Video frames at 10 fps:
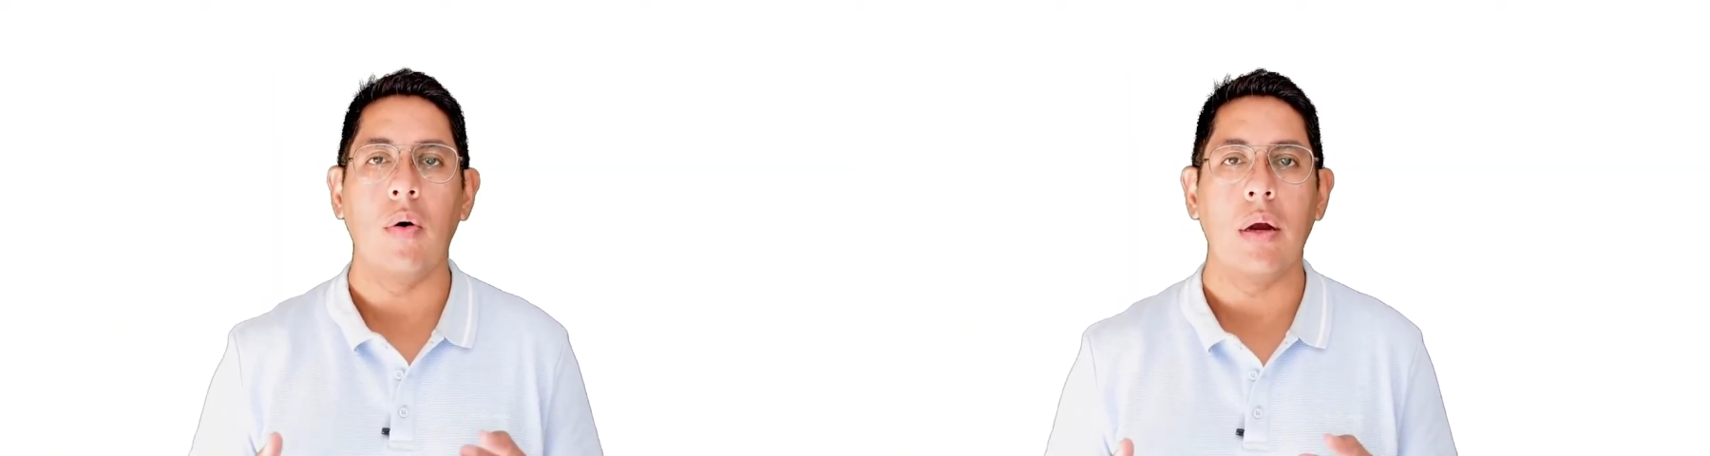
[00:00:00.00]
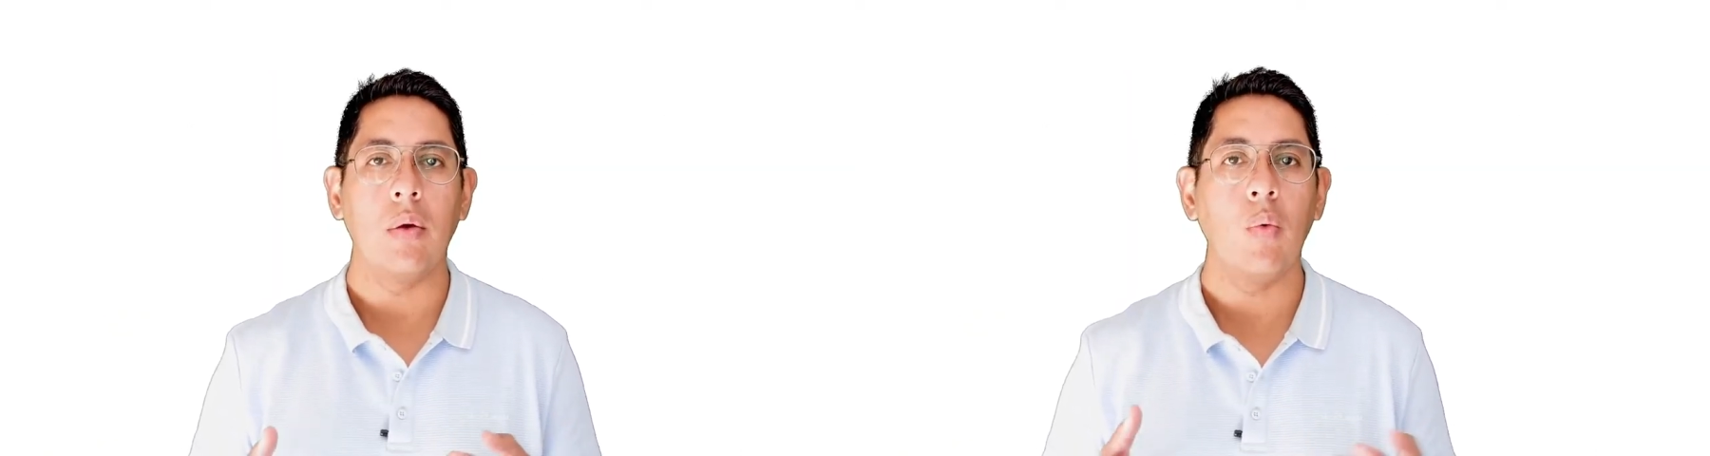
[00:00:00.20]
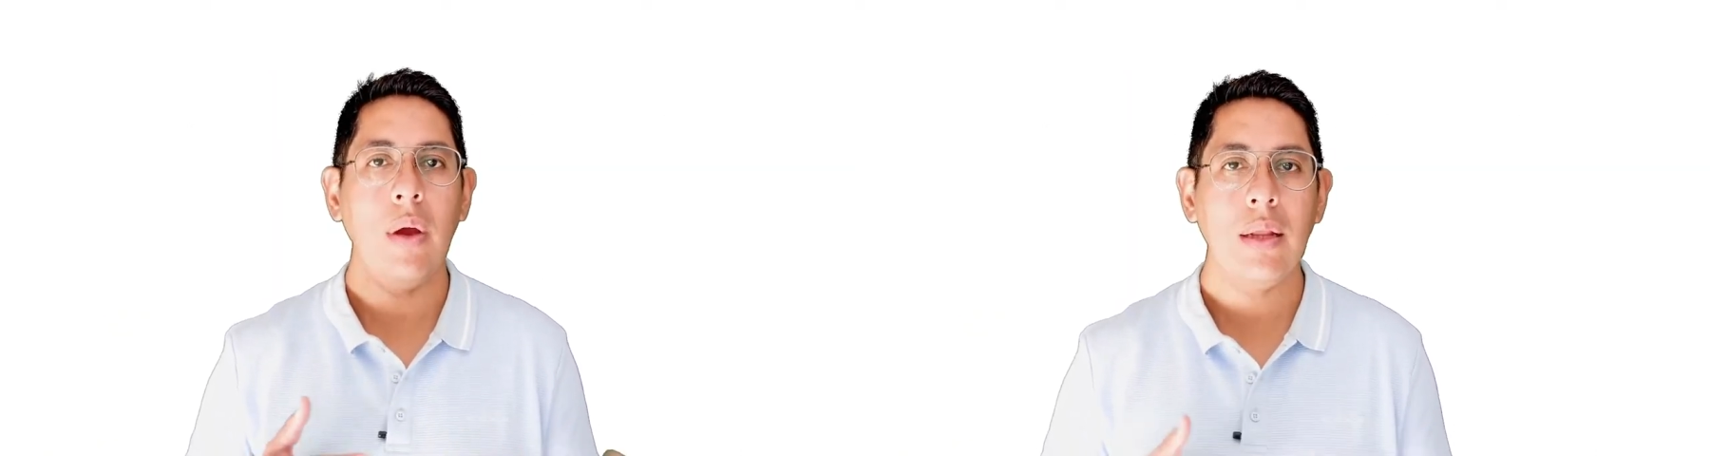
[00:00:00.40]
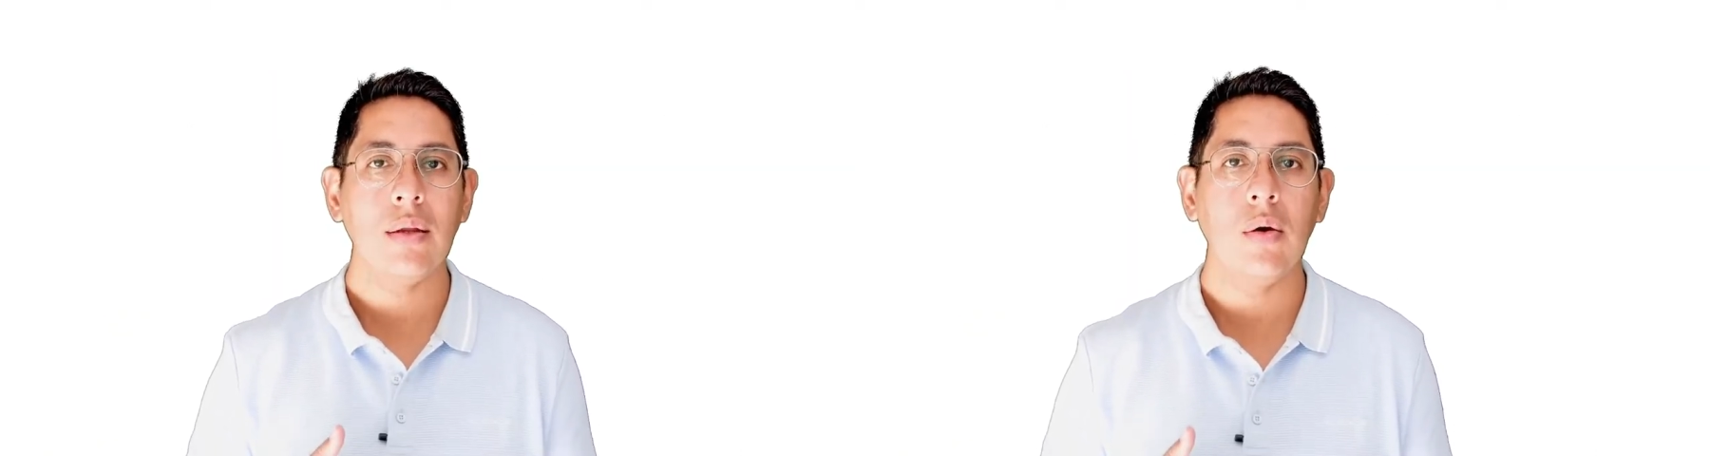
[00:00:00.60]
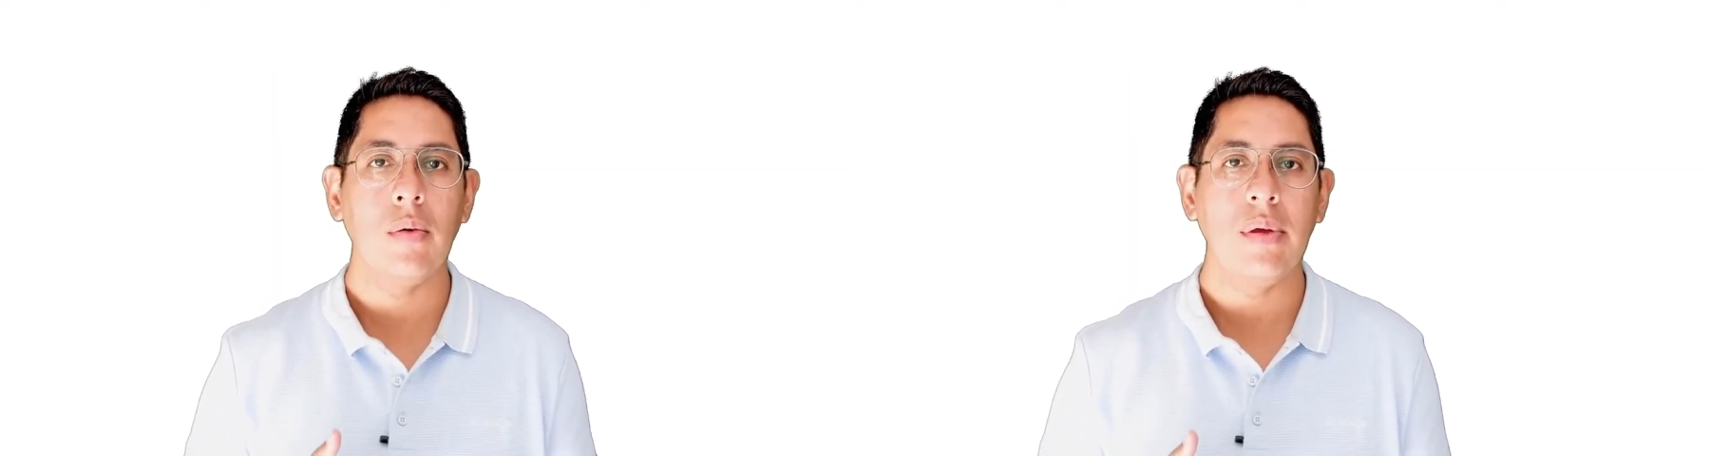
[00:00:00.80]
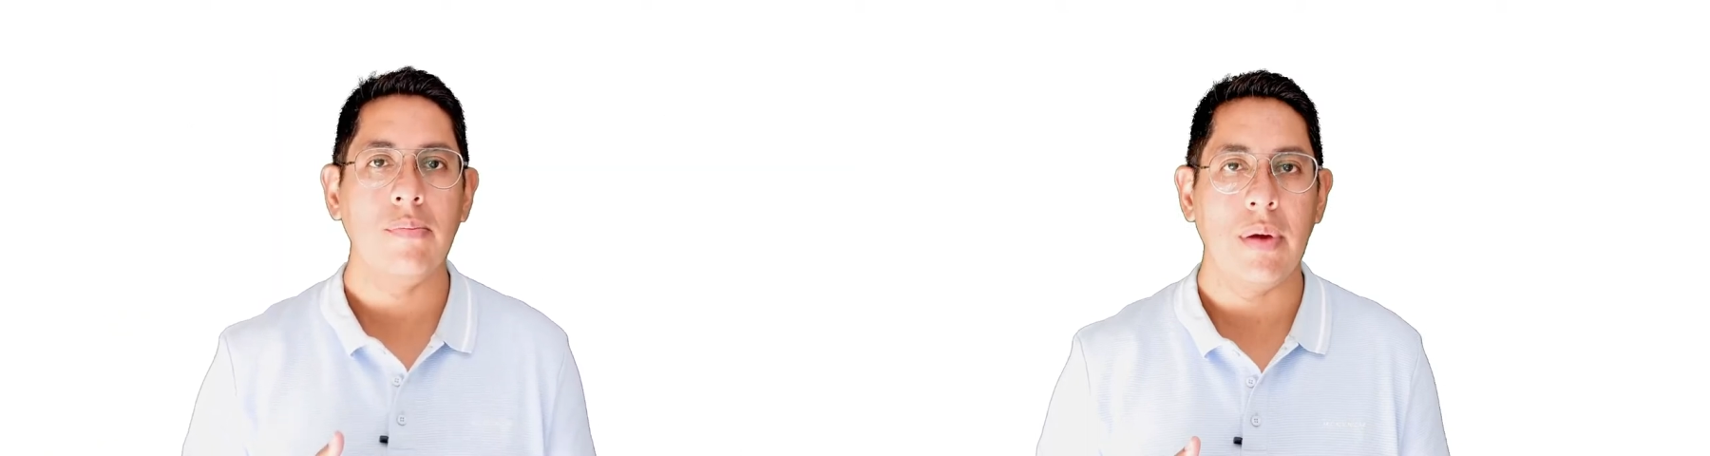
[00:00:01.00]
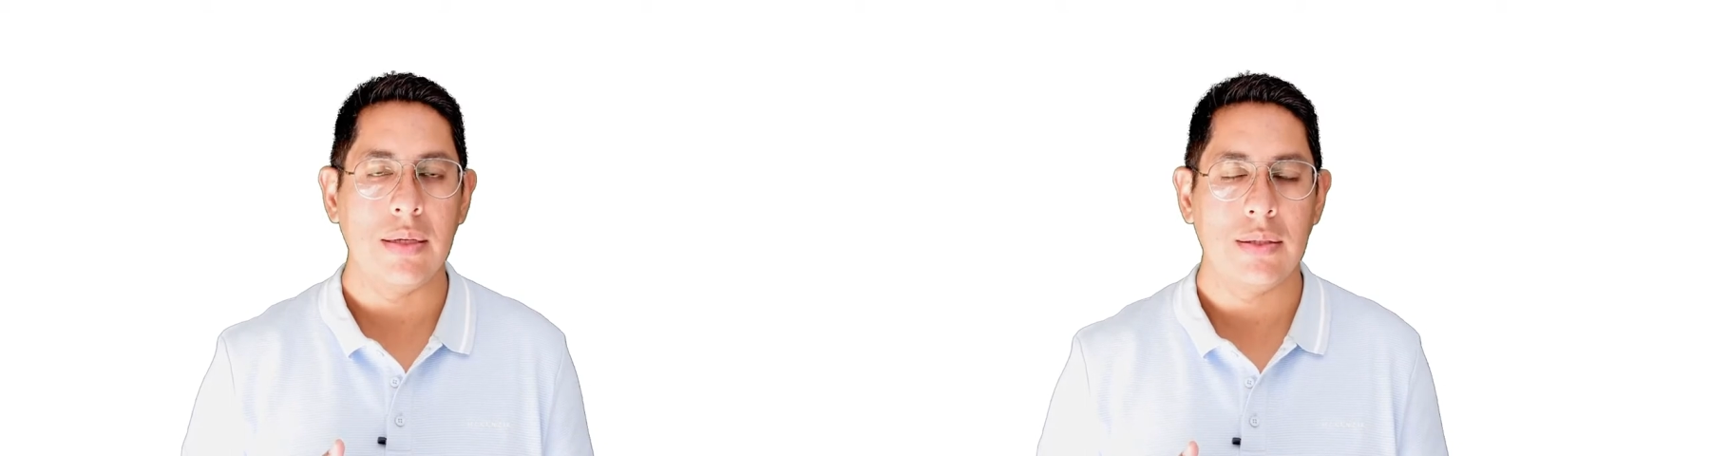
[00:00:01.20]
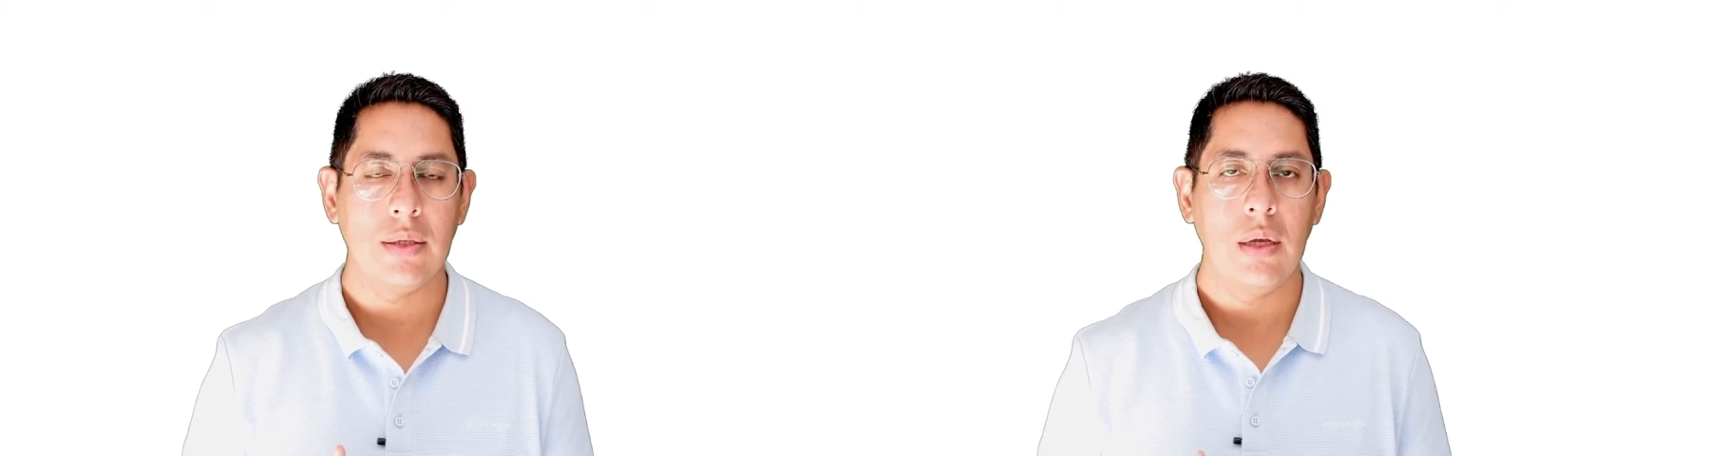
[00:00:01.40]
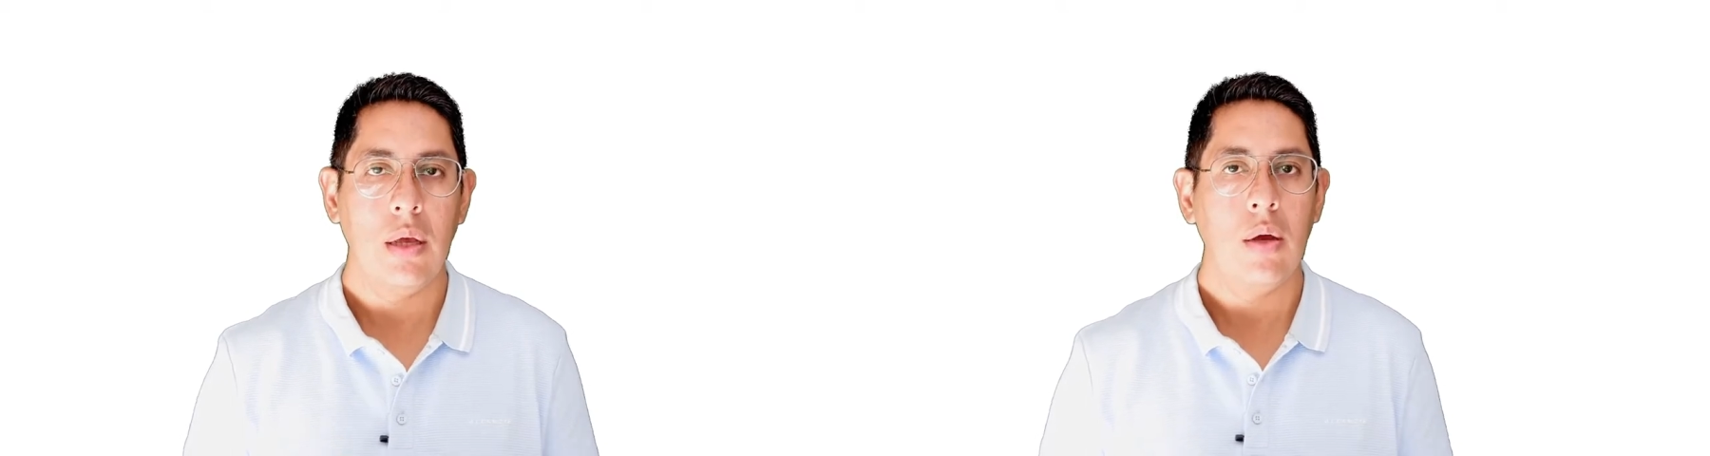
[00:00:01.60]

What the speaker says: or I went home in past,